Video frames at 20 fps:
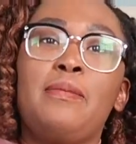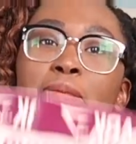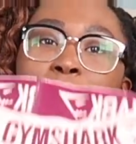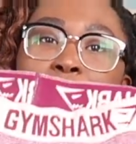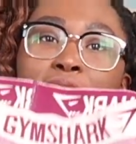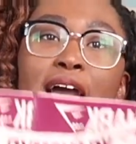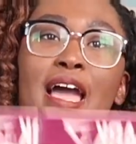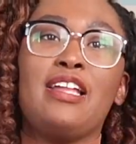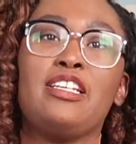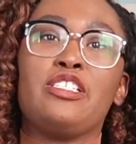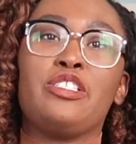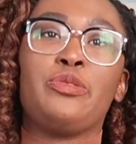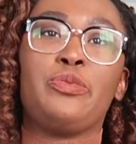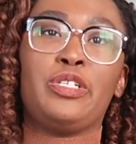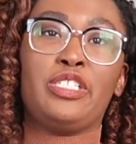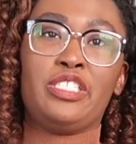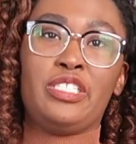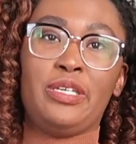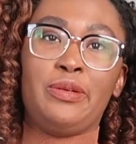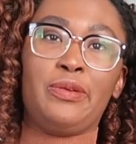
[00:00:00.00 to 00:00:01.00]
but I just
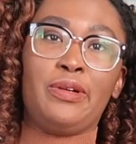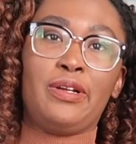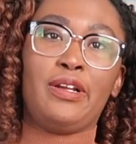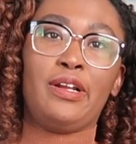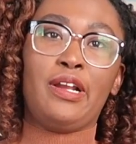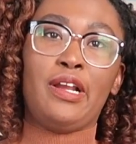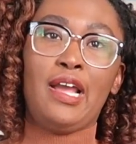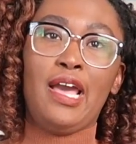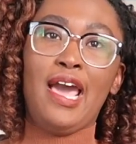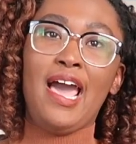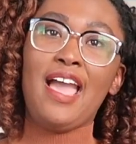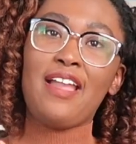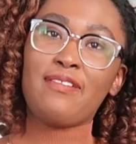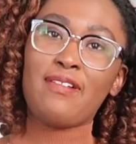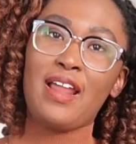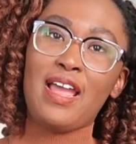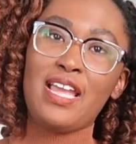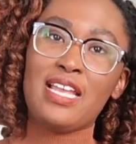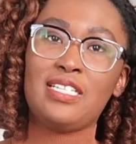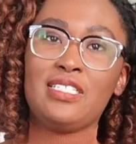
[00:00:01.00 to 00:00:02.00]
wish they were high
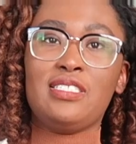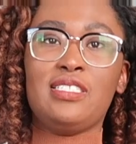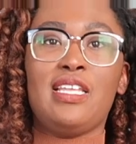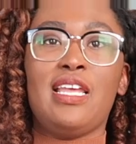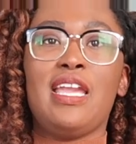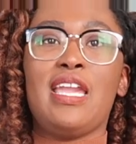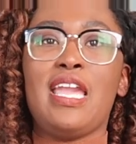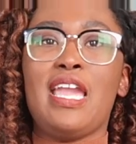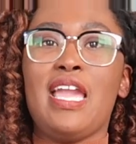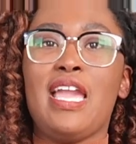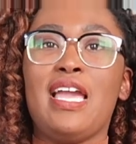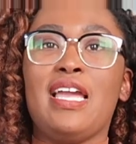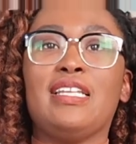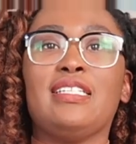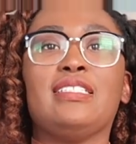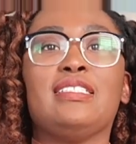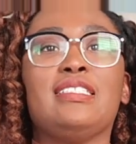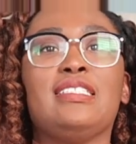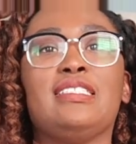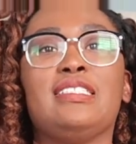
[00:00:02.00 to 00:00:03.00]
rise
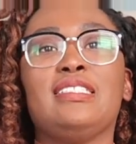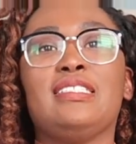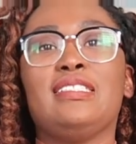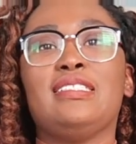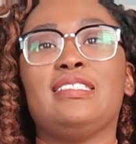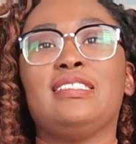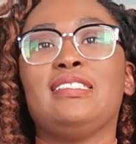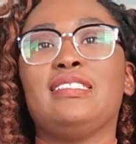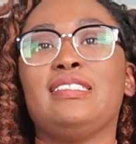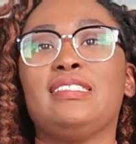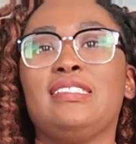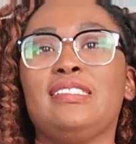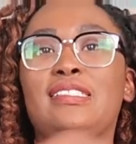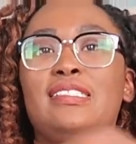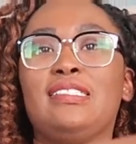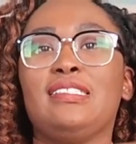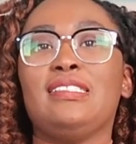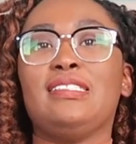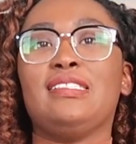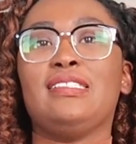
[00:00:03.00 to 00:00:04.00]
and
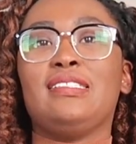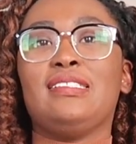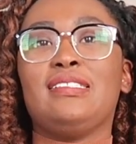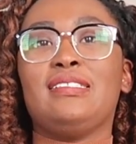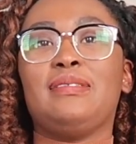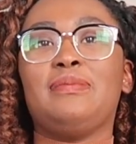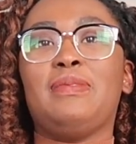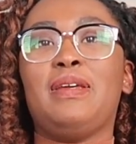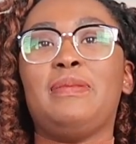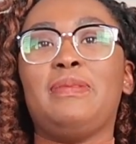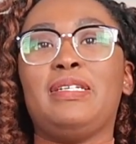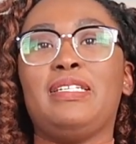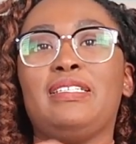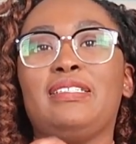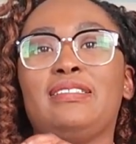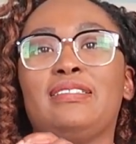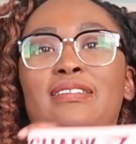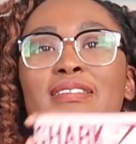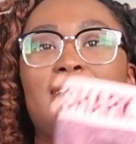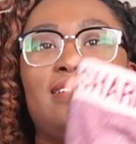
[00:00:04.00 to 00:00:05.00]

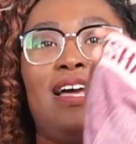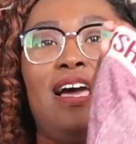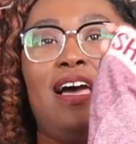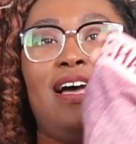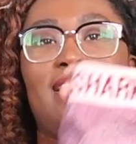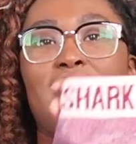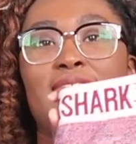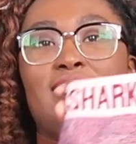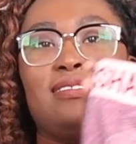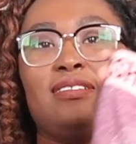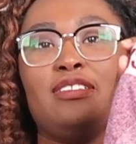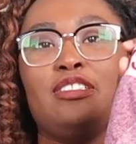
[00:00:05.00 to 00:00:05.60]
maybe not